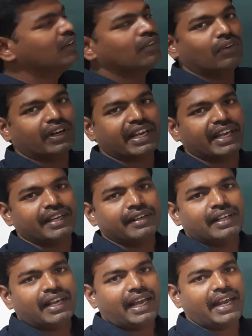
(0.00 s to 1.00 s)
okay,
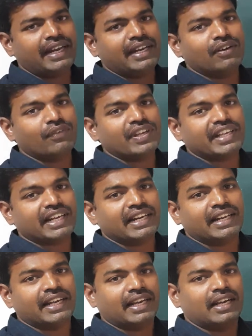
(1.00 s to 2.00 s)
and we can
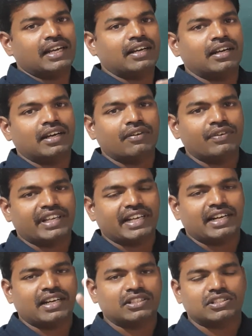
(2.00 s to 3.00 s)

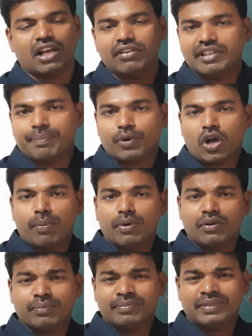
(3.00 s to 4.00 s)
solve the
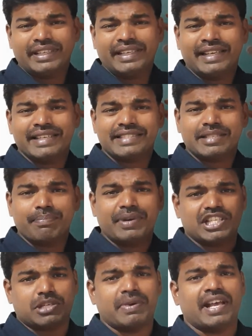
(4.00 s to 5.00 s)
problem in a
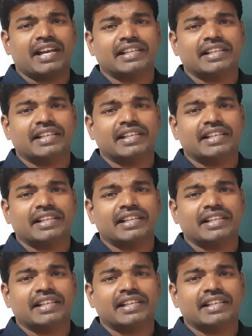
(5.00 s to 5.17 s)
simplest manner,